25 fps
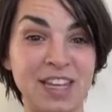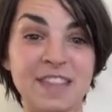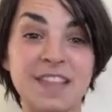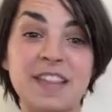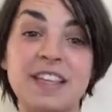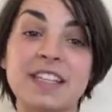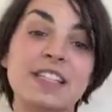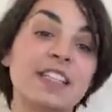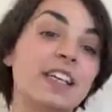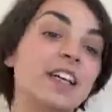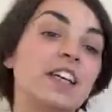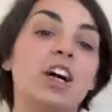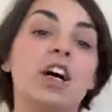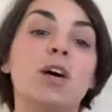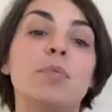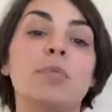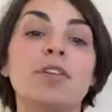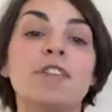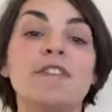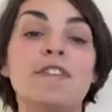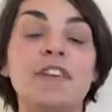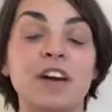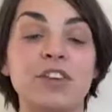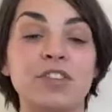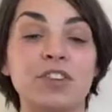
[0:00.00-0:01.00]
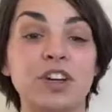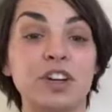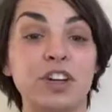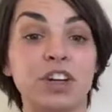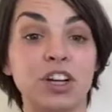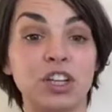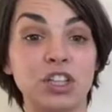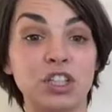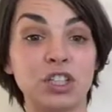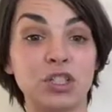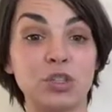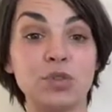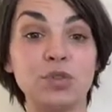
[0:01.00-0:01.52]
This can all be found on
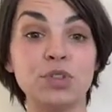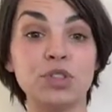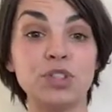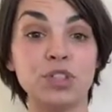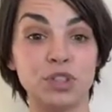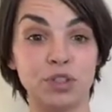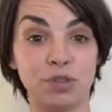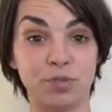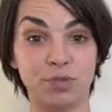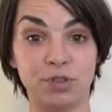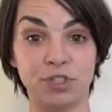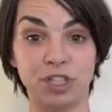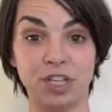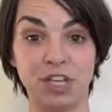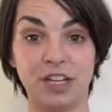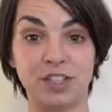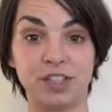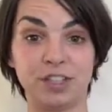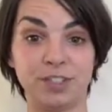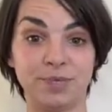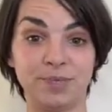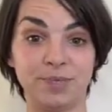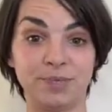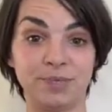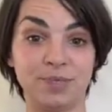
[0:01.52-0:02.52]
our YouTube channel.